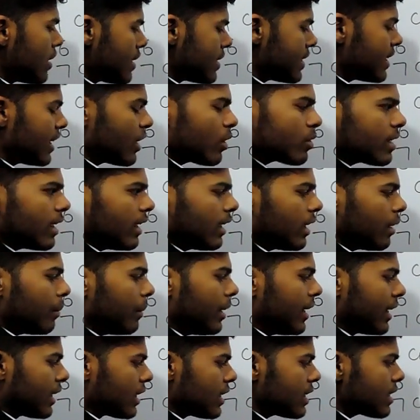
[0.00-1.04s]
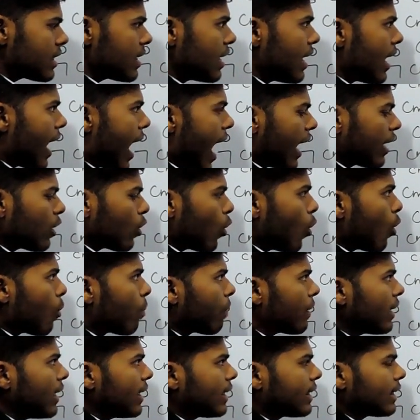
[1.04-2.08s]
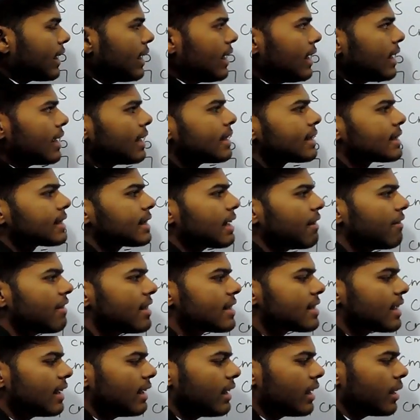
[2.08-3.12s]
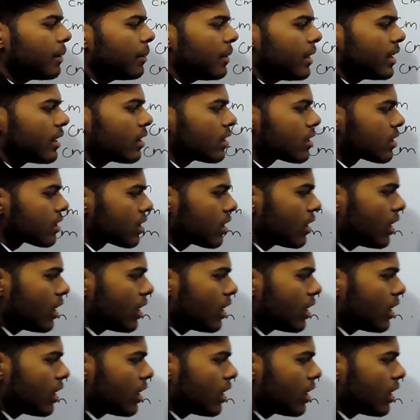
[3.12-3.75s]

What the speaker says: centimeters and open it till 7 centimeters.